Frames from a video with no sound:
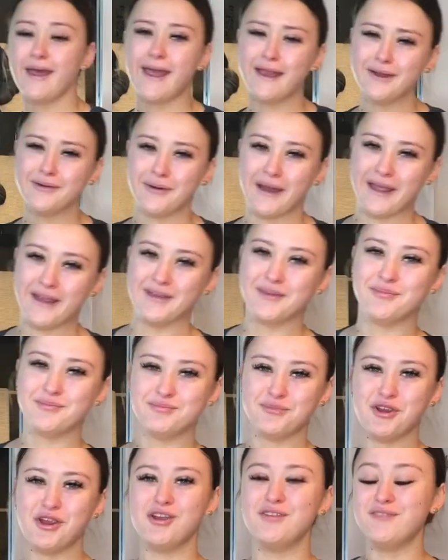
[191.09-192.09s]
Anyway,
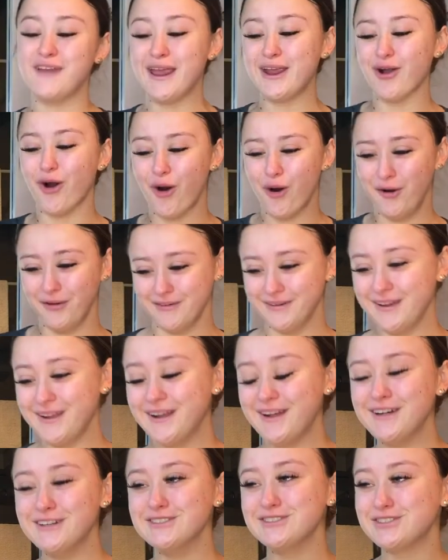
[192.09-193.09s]
moving on.
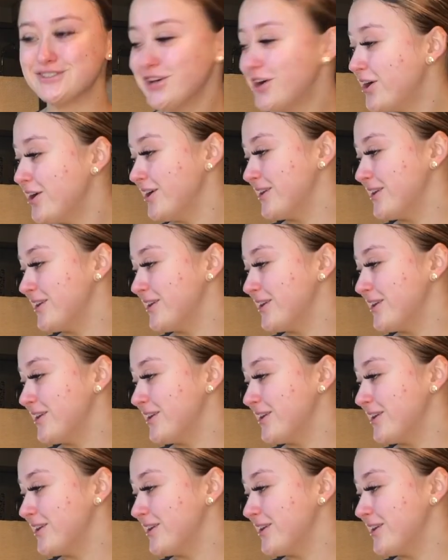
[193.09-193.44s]
So,